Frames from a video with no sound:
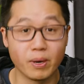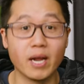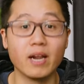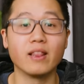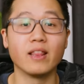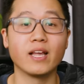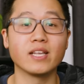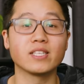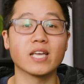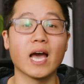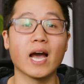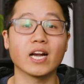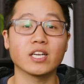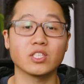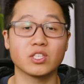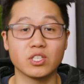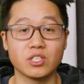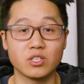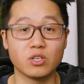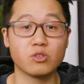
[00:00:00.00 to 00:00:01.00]
But let's
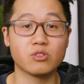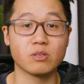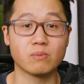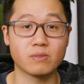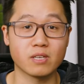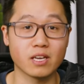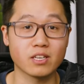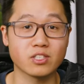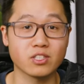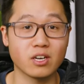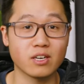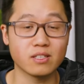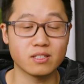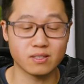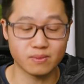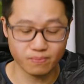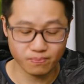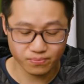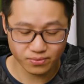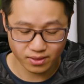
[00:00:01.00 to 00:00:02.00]
actually do some test
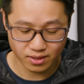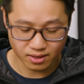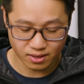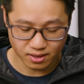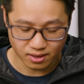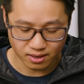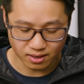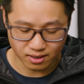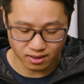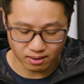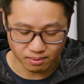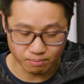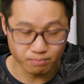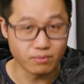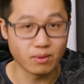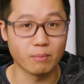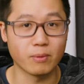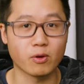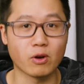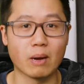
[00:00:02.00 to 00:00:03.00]
shots. Um,
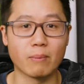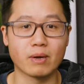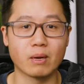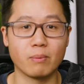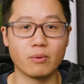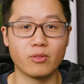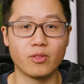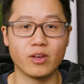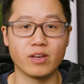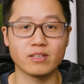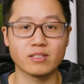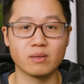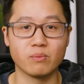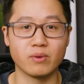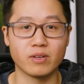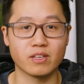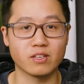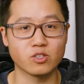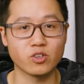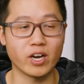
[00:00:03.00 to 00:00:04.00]
let me grab a couple things and
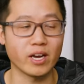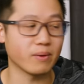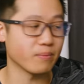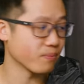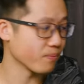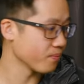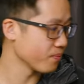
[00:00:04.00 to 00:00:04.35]
we can try.